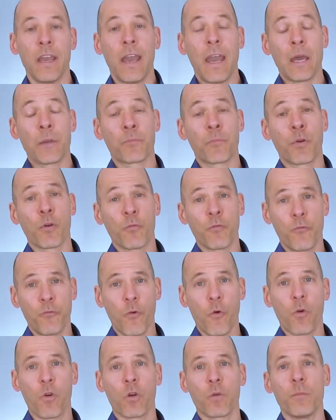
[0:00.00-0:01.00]
and
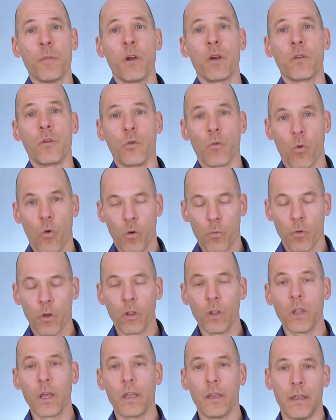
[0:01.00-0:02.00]
perform
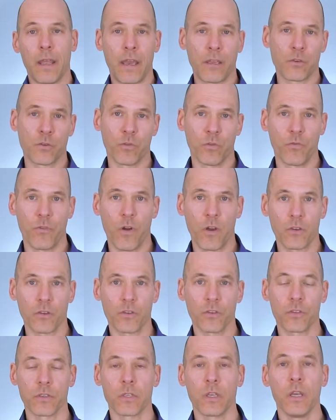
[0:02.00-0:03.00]
normal and natural
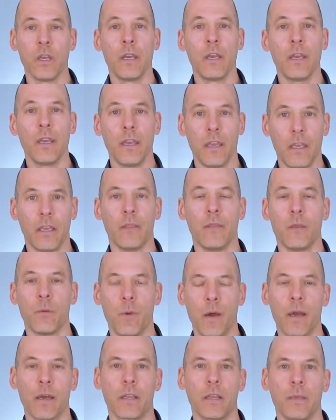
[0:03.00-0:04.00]
functions in the
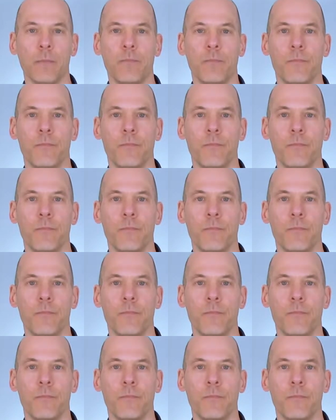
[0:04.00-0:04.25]
body.